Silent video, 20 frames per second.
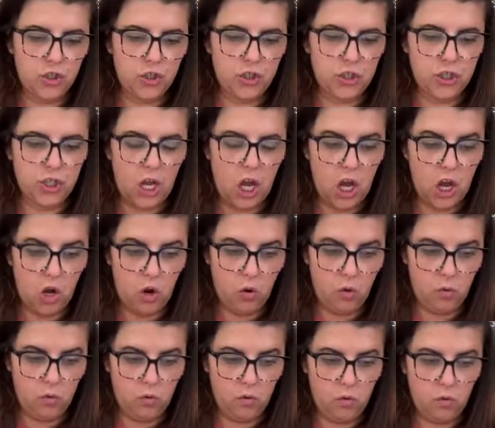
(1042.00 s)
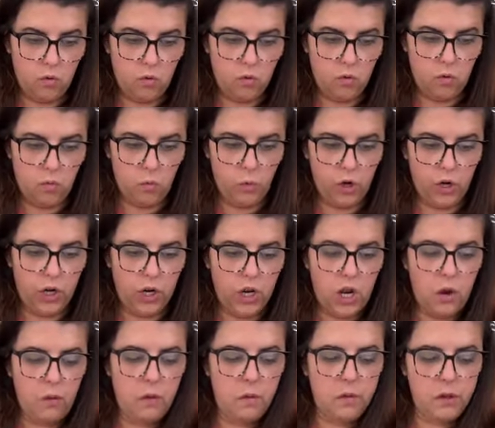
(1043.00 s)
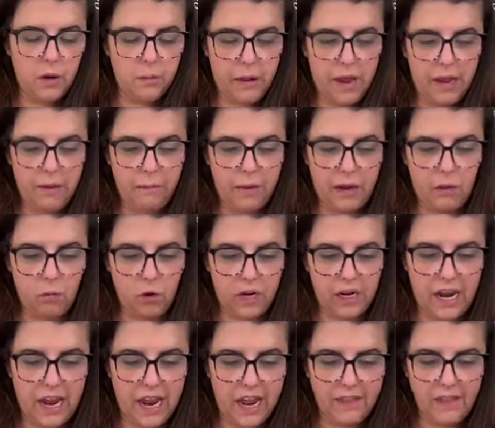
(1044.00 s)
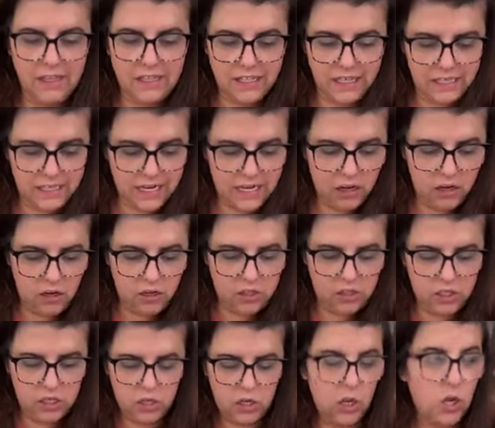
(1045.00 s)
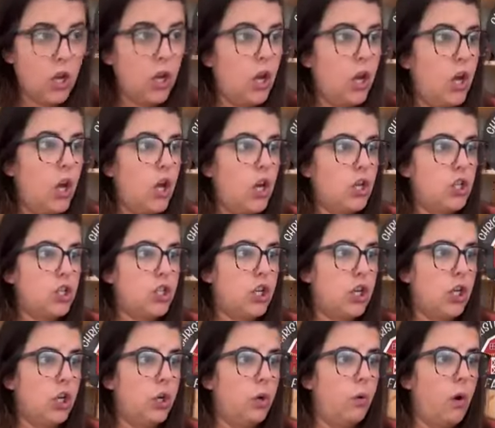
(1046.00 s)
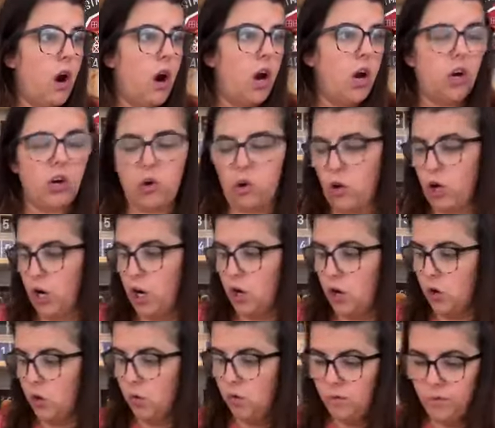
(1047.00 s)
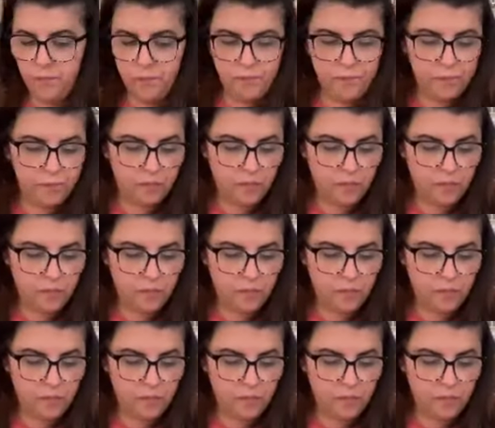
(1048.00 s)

So we're gonna go in with our paint pen. We're gonna add the details to our crow.